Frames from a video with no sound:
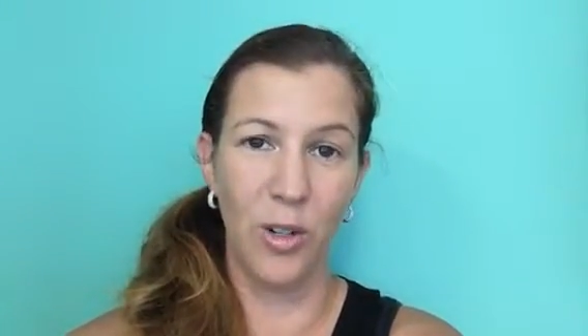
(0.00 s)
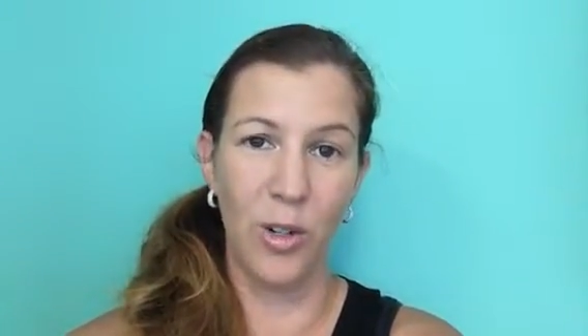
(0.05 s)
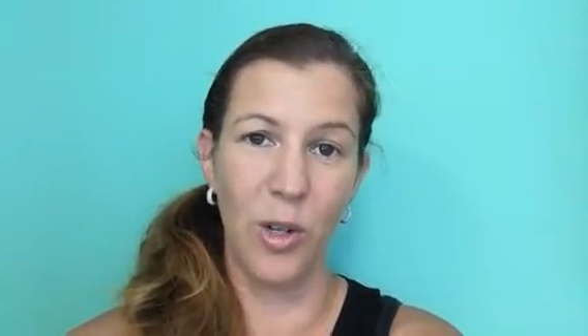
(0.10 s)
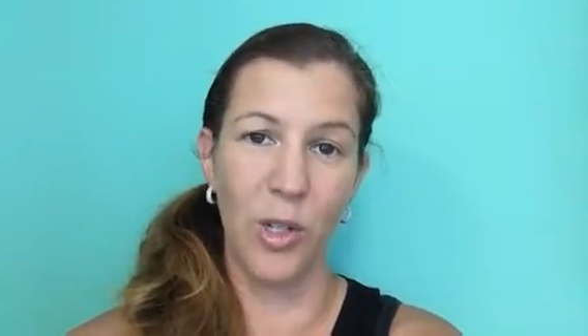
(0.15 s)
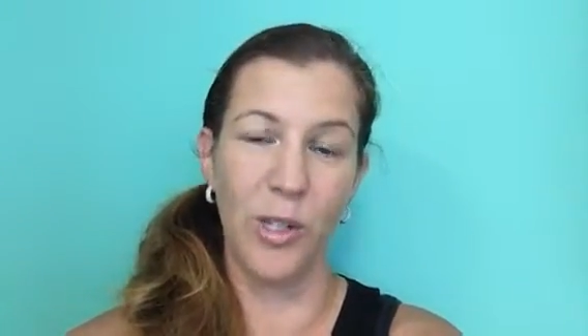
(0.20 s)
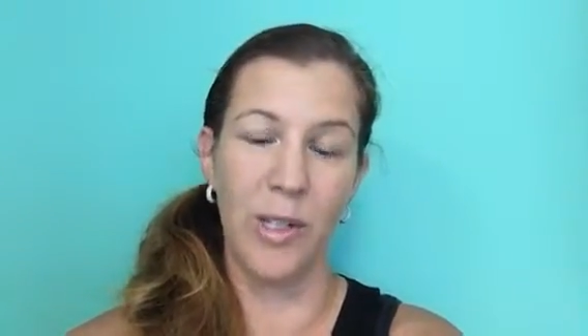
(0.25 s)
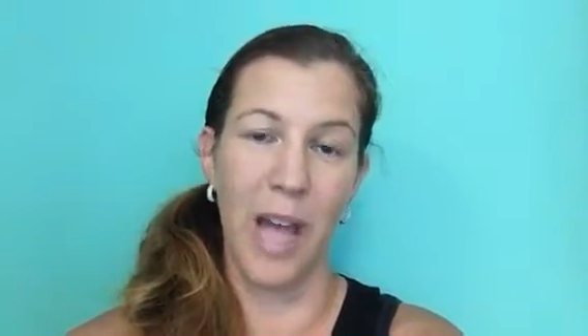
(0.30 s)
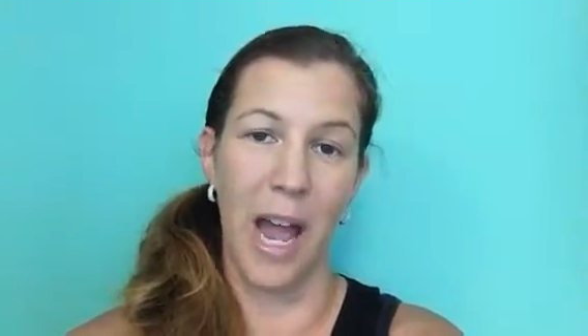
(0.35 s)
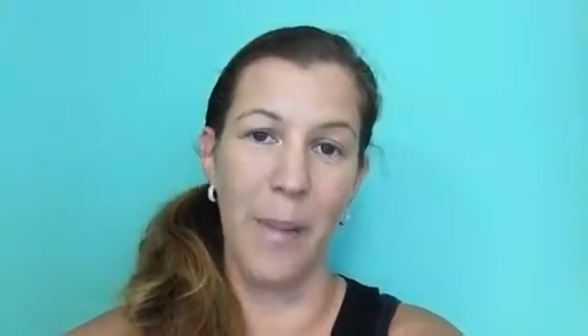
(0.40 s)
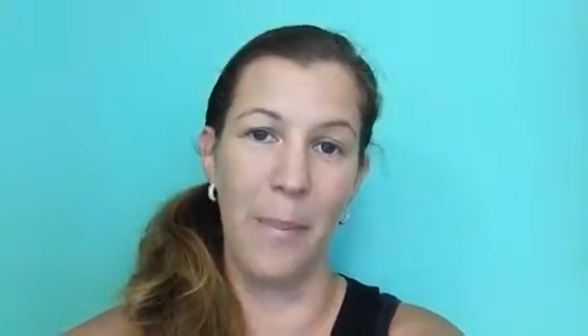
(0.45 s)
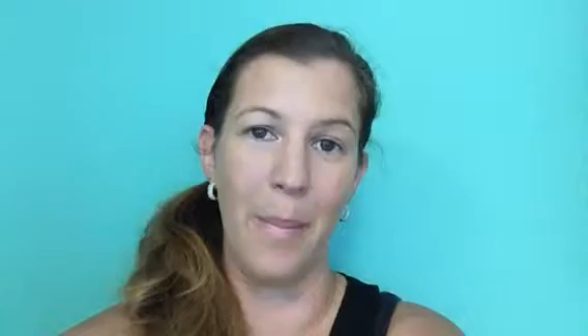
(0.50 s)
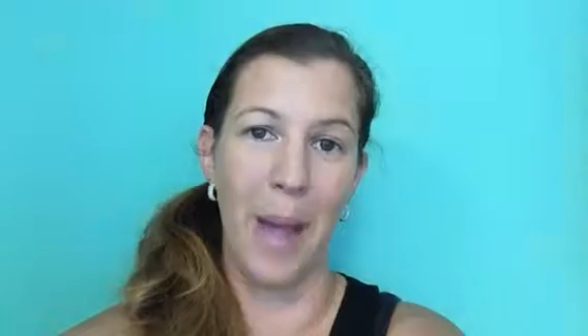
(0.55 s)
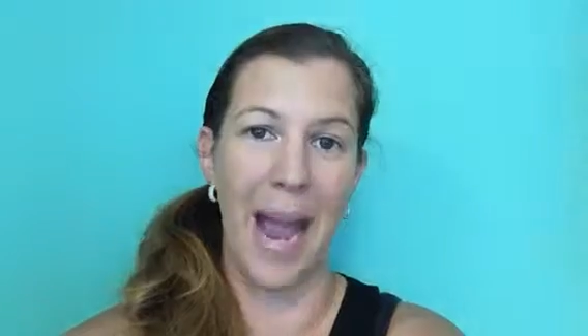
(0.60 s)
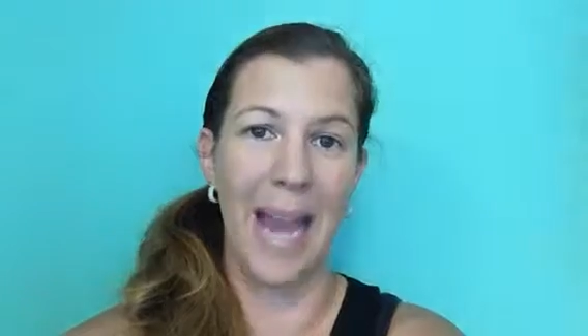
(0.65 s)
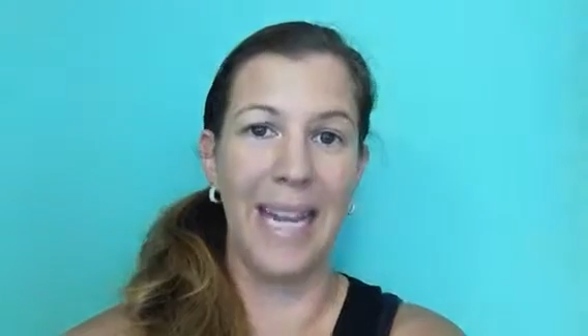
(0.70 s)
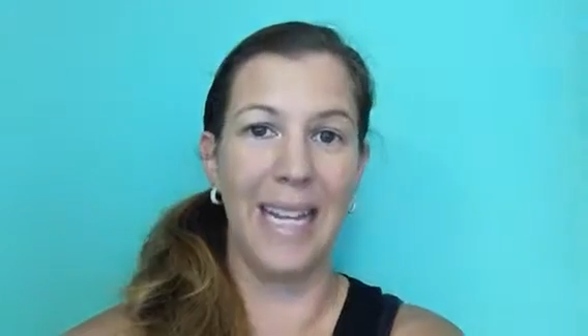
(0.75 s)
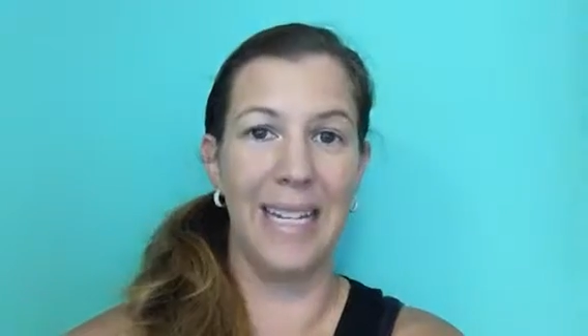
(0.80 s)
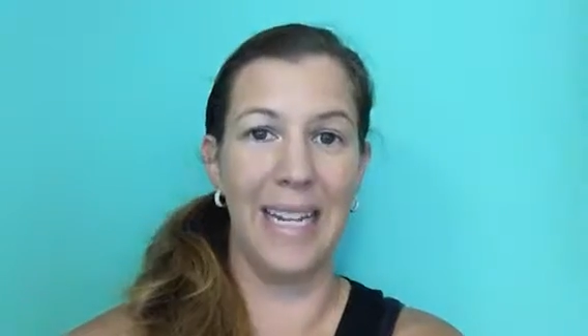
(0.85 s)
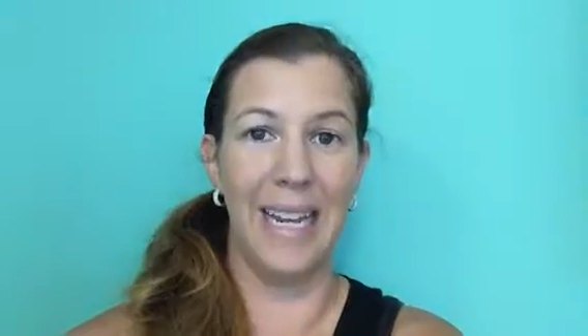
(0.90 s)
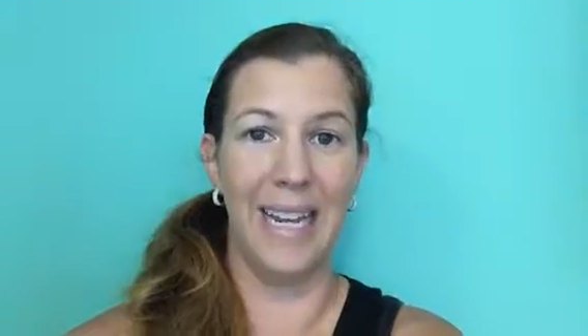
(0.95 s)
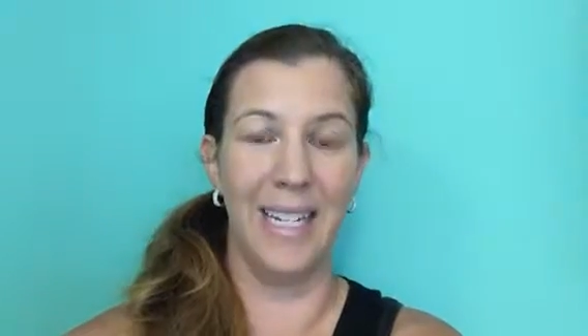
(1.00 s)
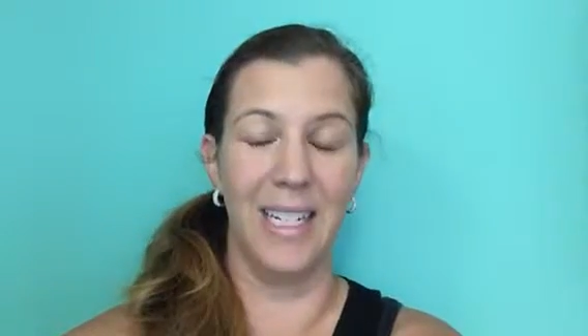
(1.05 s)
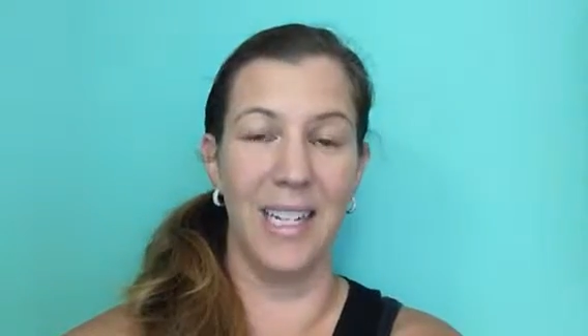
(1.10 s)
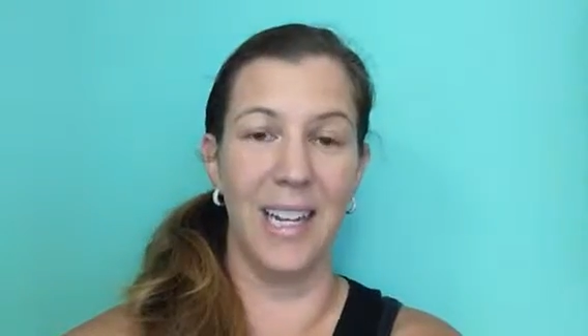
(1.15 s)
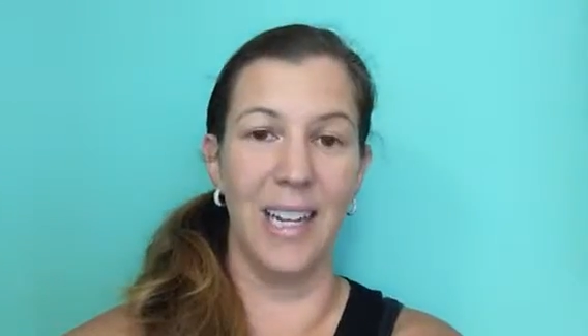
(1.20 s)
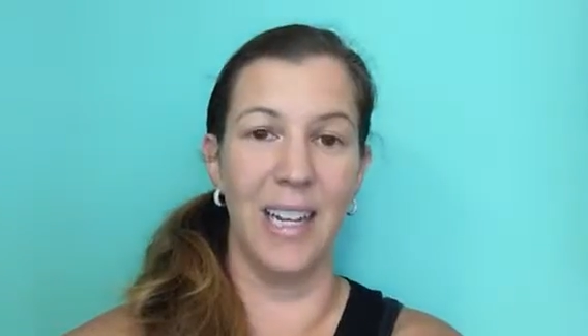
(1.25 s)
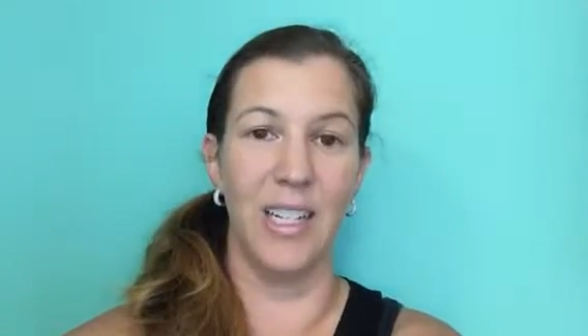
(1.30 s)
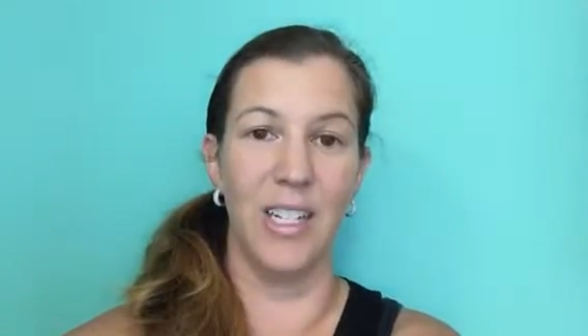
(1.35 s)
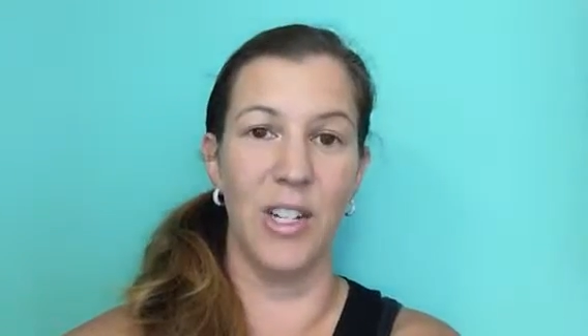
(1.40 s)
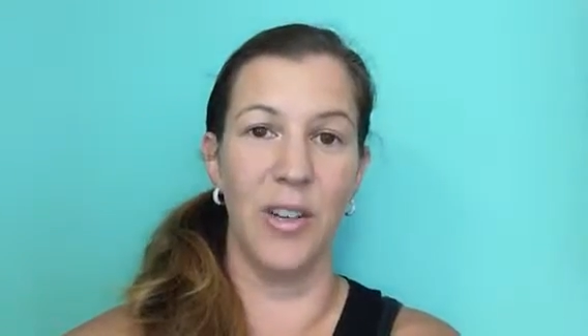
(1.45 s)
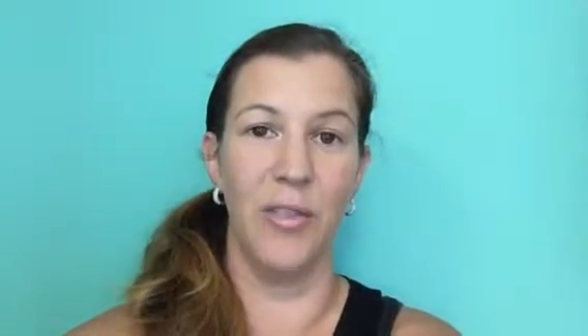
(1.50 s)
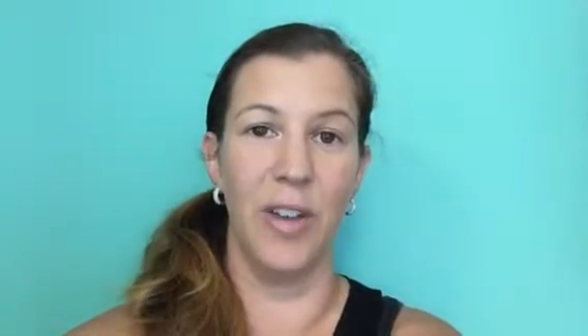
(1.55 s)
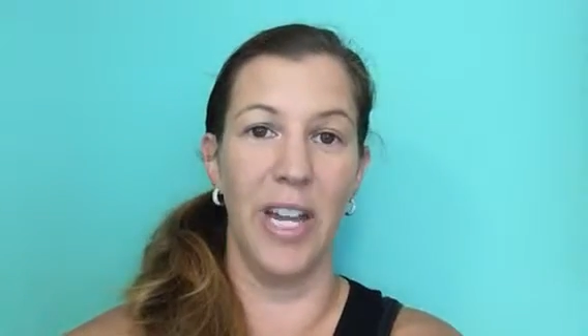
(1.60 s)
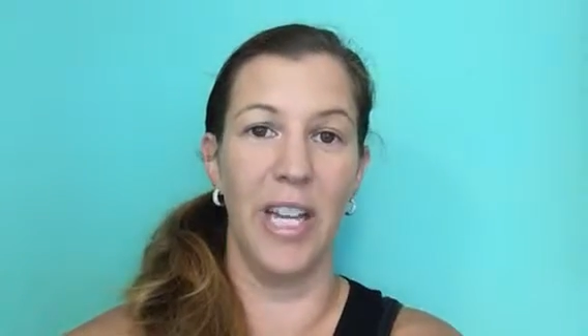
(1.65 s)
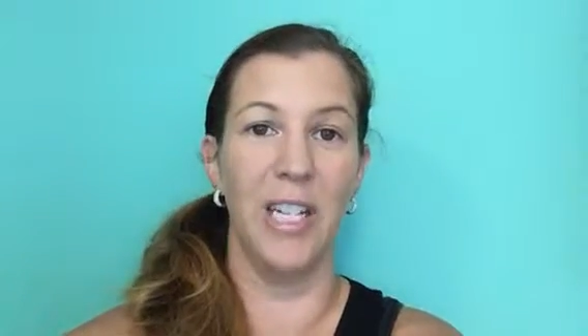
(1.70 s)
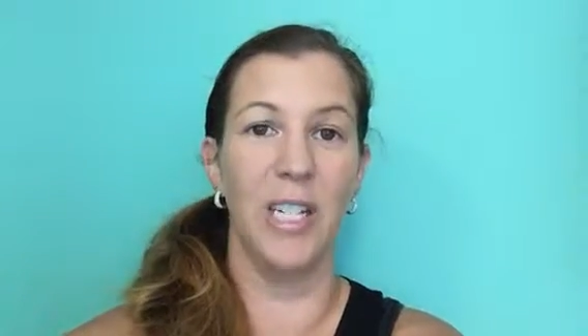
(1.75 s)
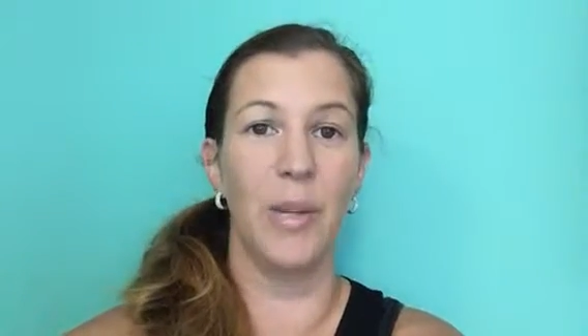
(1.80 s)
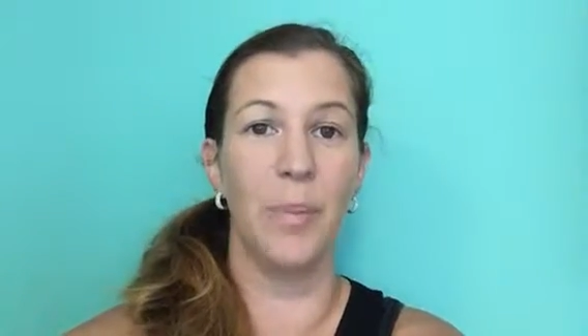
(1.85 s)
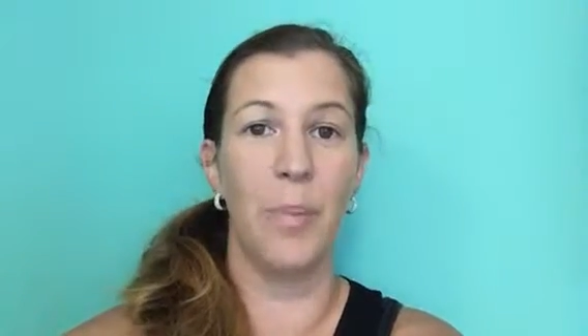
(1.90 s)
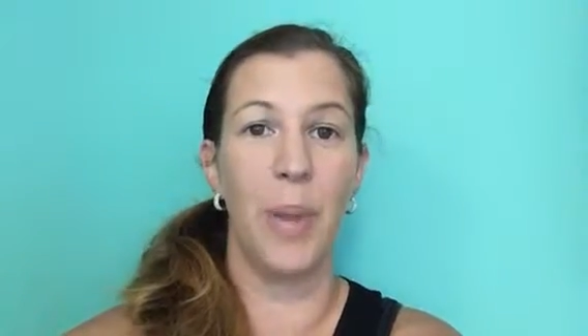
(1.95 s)
because they may need to
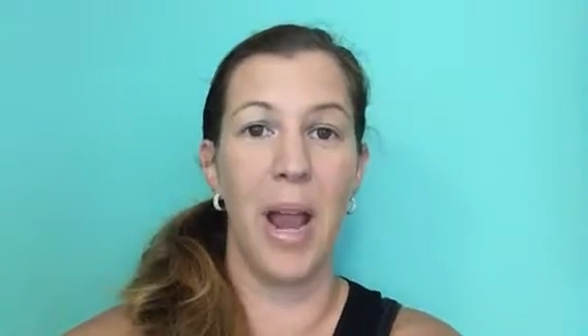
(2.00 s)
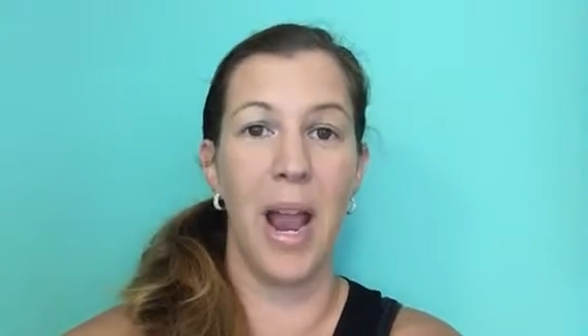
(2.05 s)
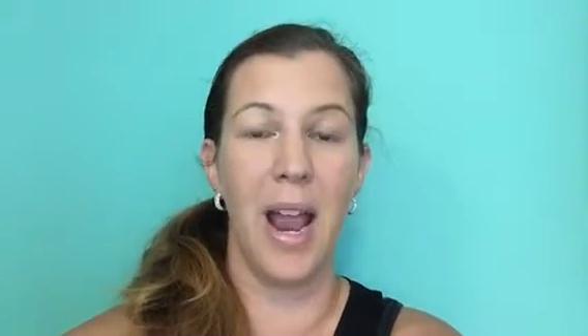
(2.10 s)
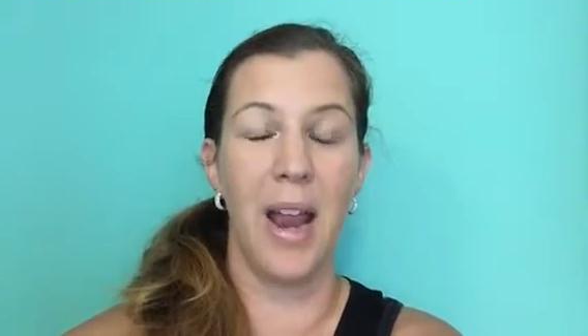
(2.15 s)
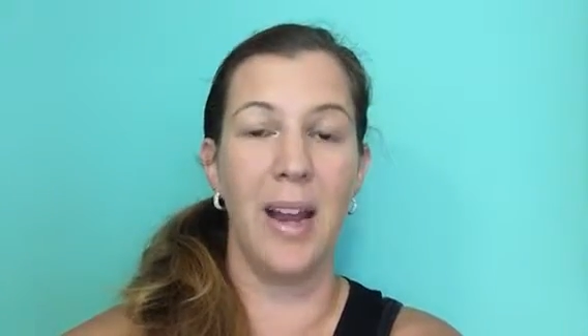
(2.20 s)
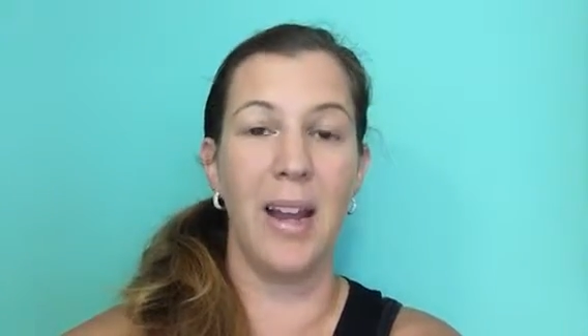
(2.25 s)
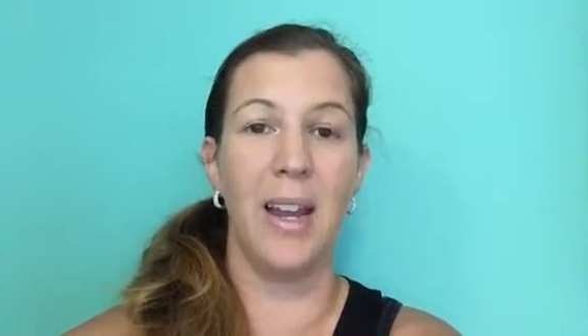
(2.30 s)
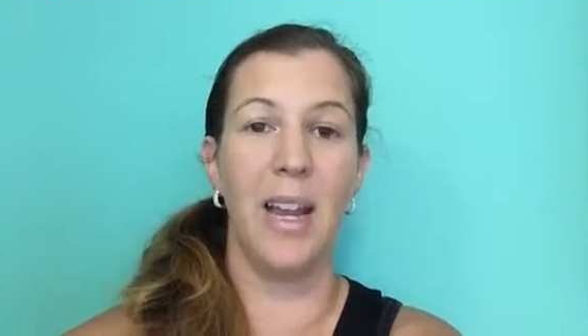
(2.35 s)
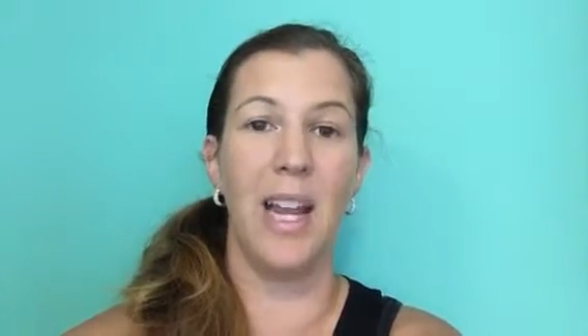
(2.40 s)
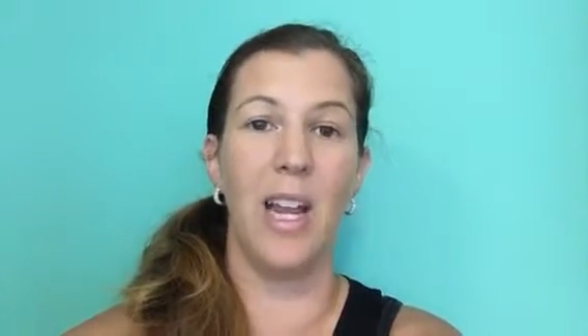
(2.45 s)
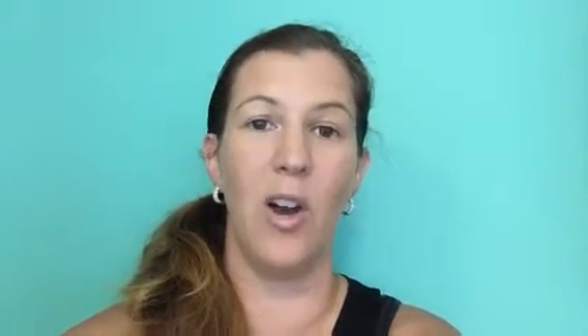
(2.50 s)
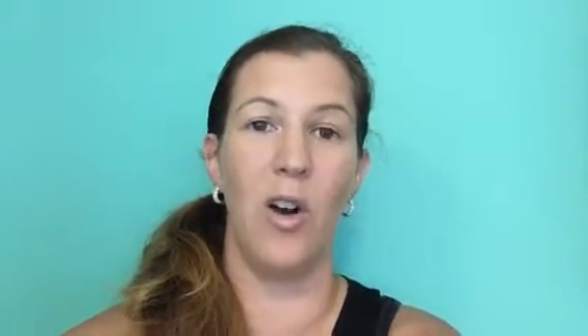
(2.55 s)
intervene depending